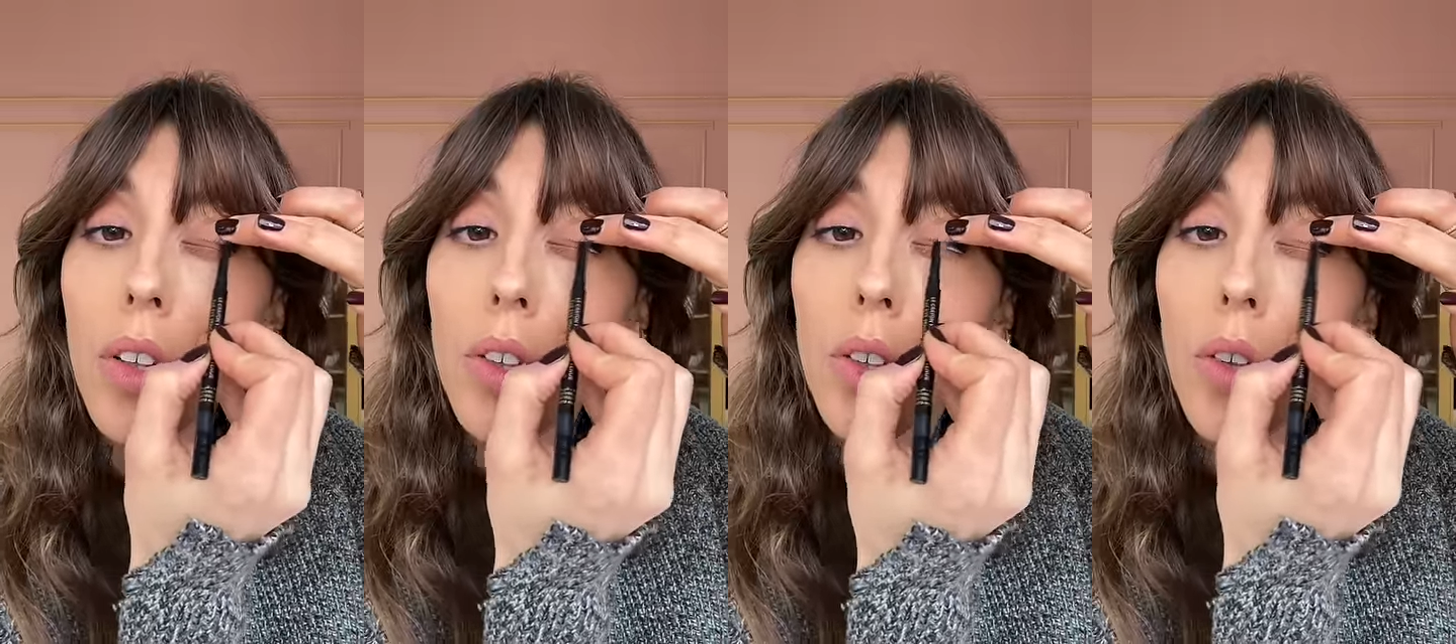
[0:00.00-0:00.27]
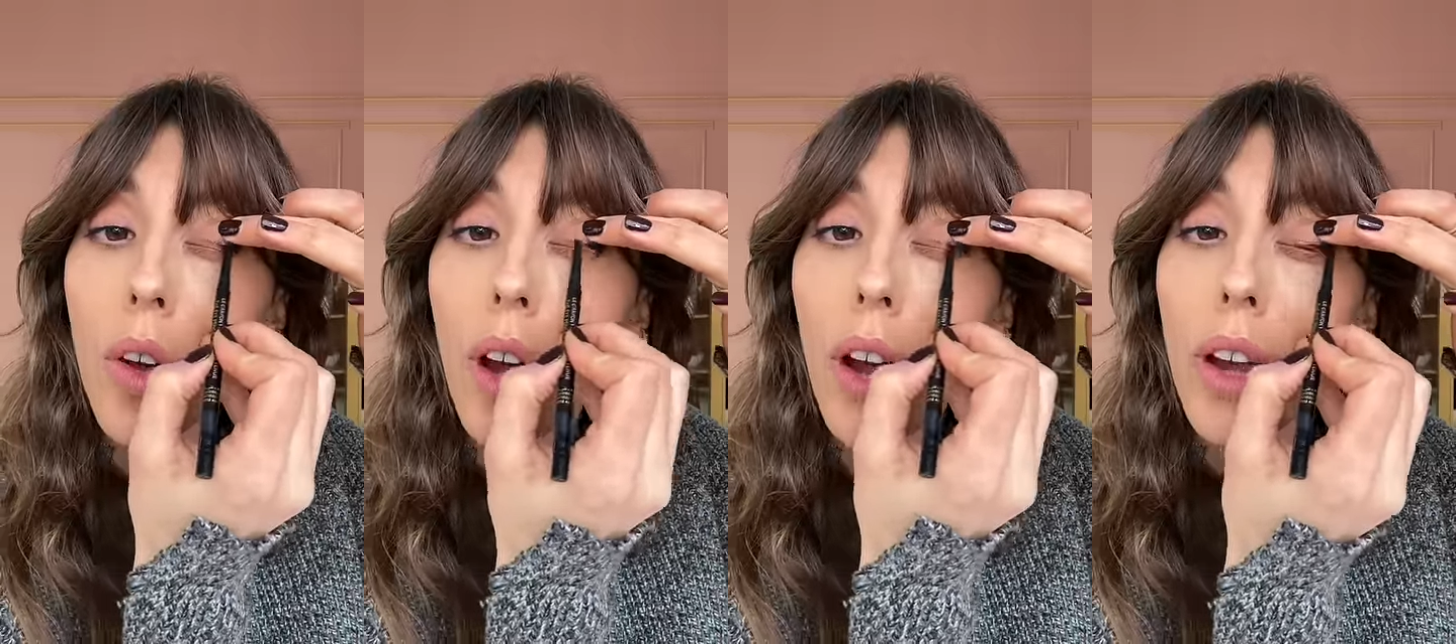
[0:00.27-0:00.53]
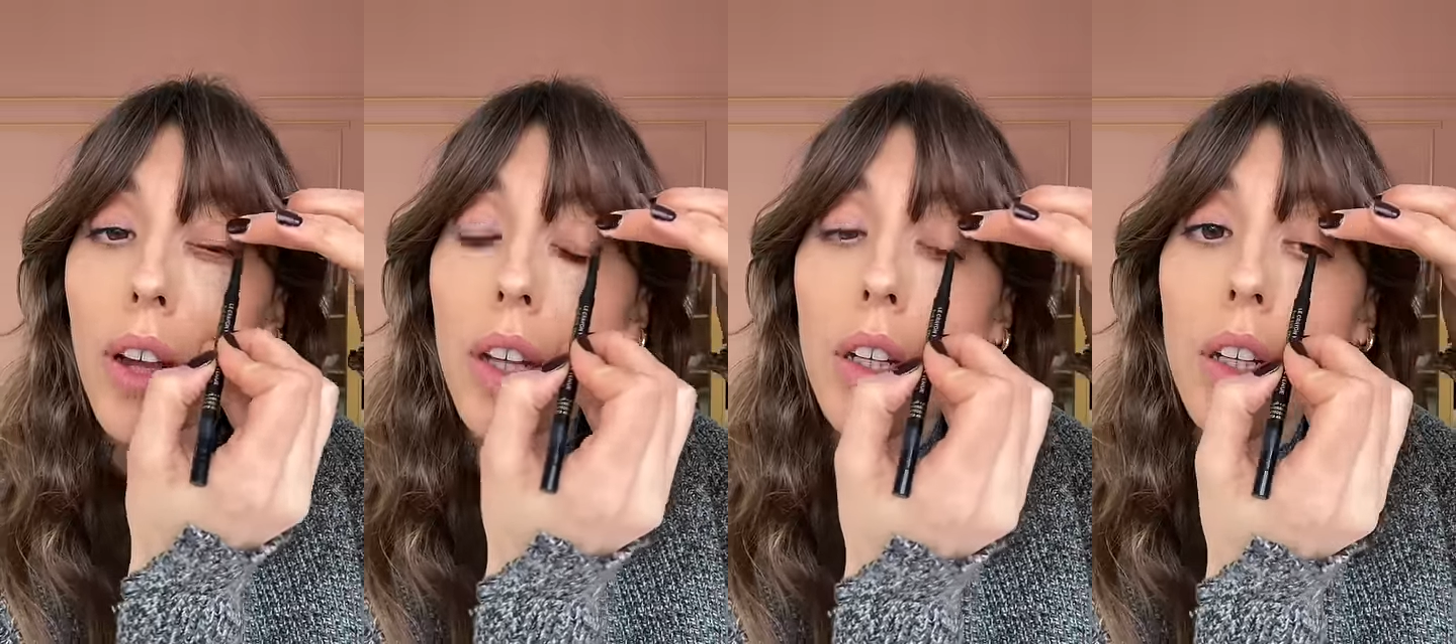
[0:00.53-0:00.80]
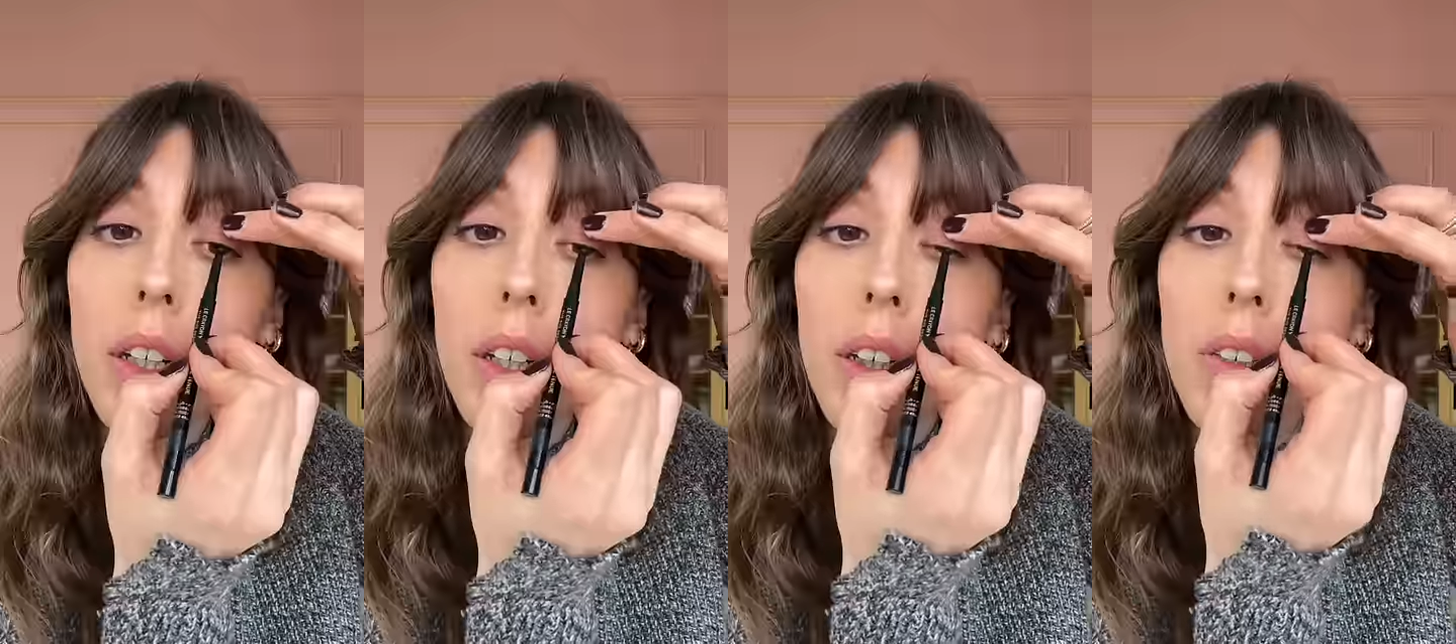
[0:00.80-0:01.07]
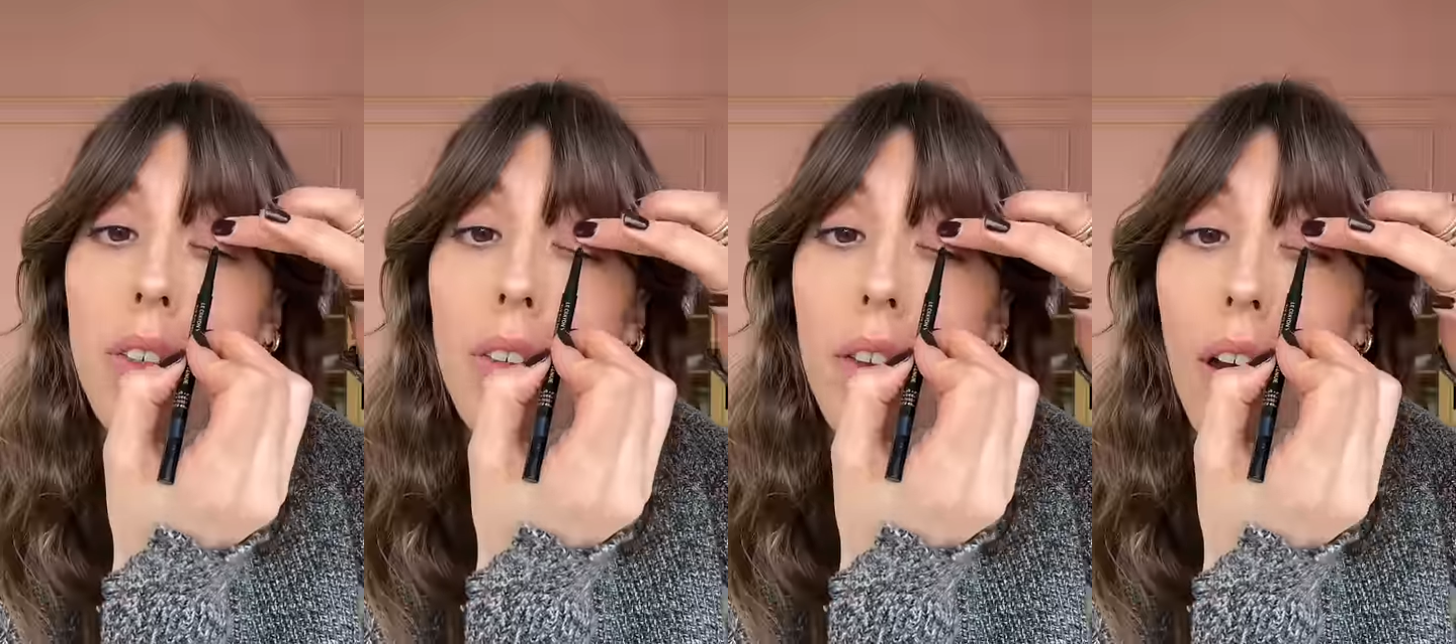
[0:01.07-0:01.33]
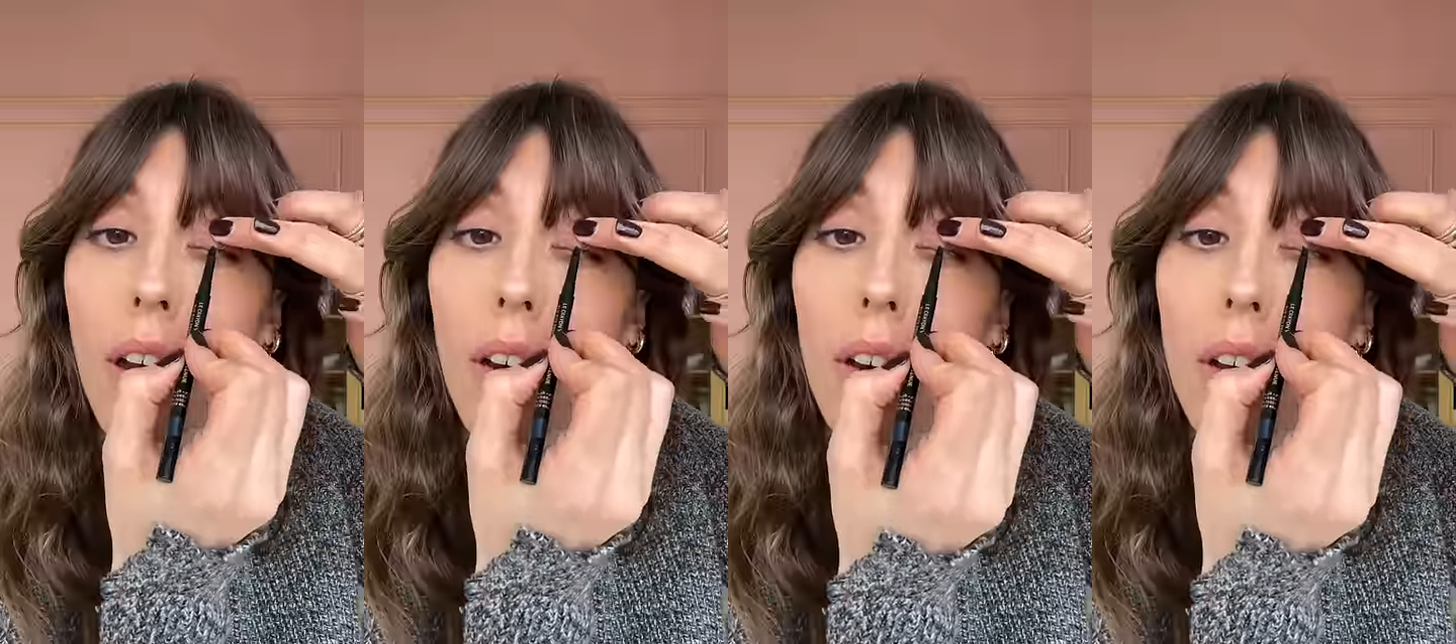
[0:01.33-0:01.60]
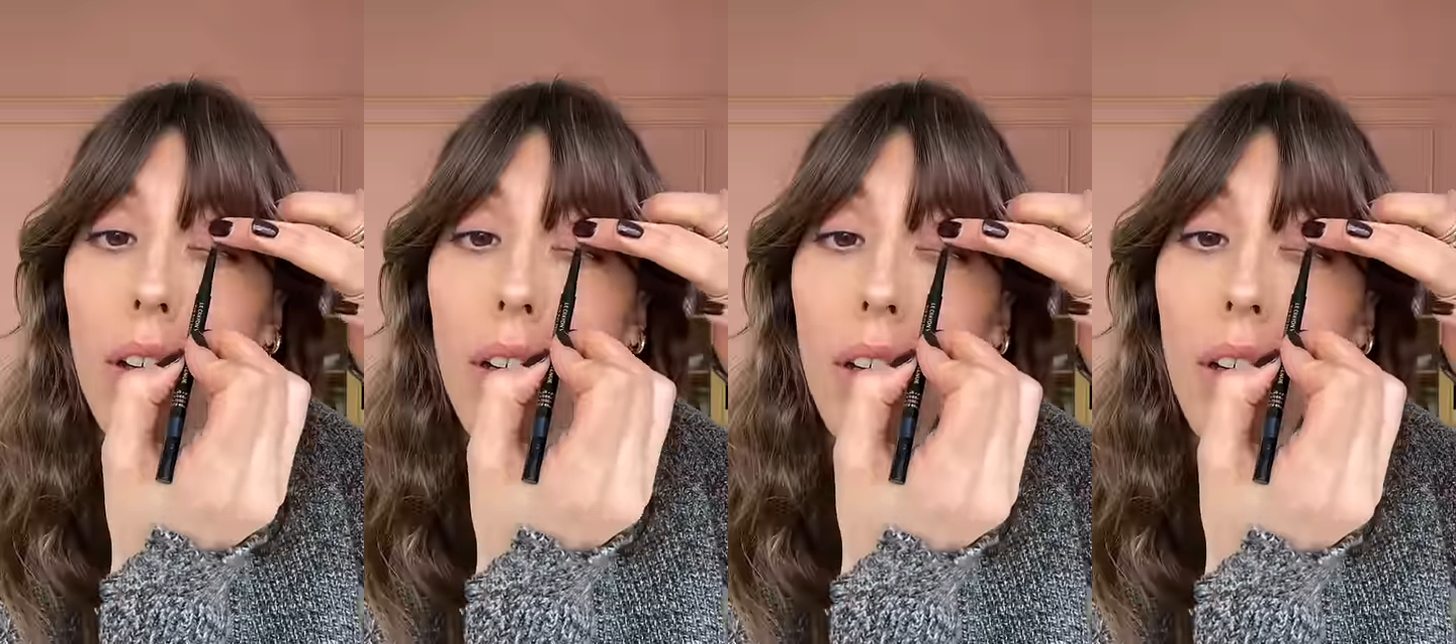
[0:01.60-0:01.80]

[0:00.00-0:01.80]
dried, it's there.